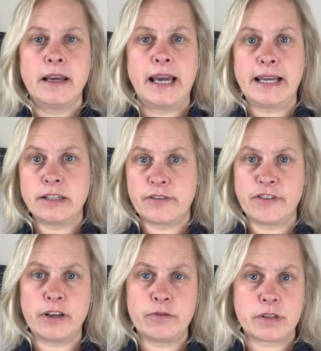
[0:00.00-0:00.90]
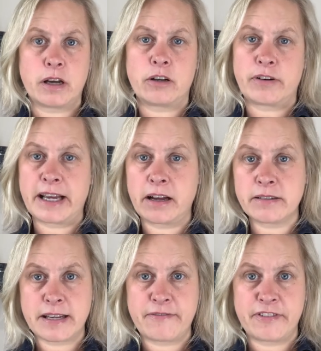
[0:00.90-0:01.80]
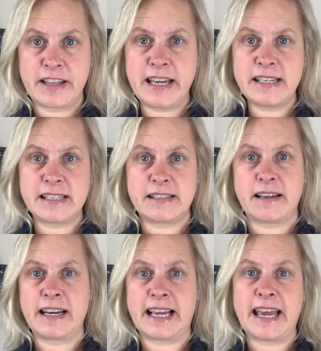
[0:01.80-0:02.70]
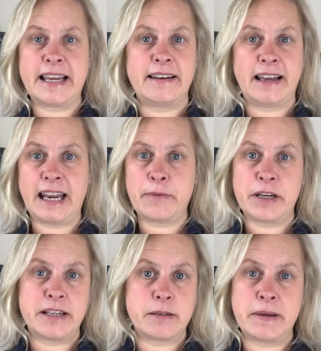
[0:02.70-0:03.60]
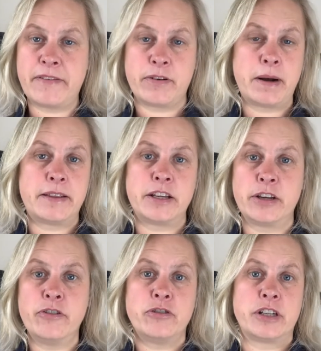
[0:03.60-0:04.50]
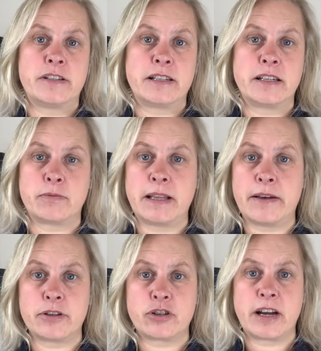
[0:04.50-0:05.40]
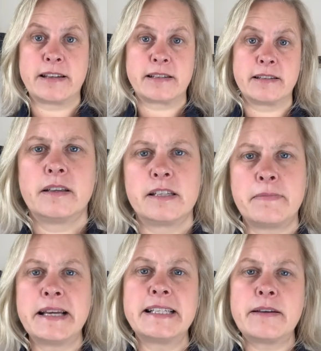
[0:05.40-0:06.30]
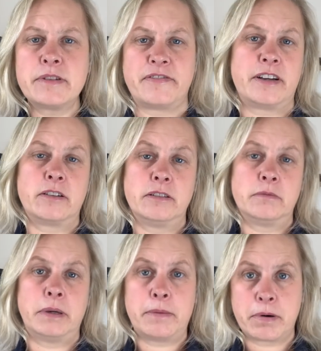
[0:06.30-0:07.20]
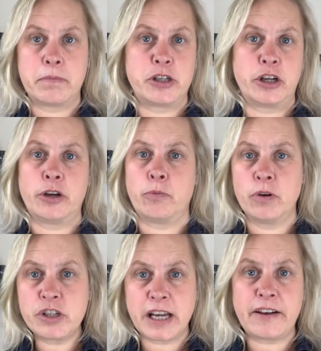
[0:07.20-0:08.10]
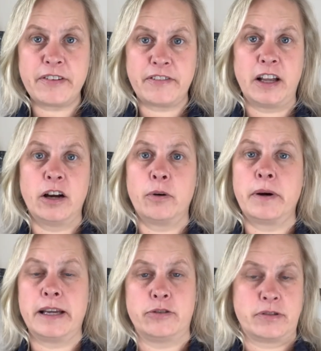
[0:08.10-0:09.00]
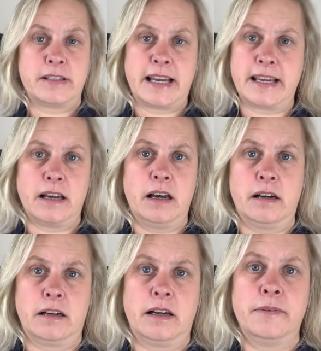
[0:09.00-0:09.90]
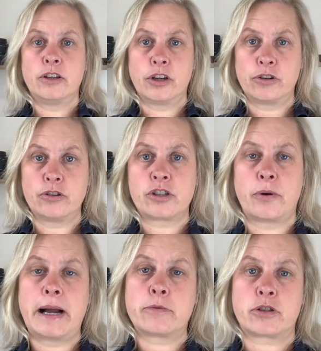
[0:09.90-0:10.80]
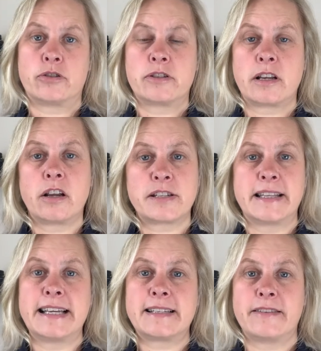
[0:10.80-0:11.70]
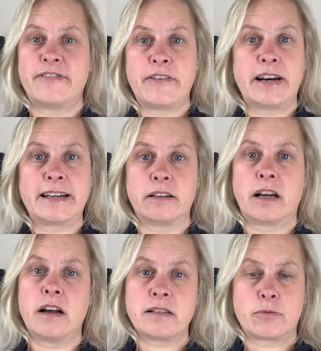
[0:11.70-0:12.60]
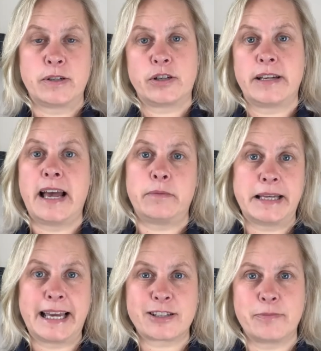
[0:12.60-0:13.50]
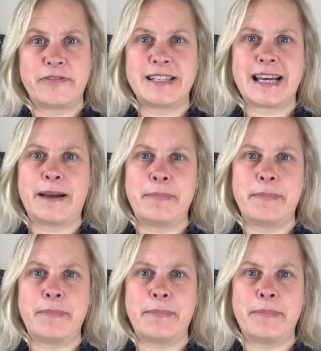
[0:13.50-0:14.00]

Interviews are great content for this, and again, allowing you to be everywhere that your audience is without the stress. This may sound difficult, but I promise you, once you have a flow, it doesn't take you long. You could also outsource a lot of this at very little cost, which should help you get some of your time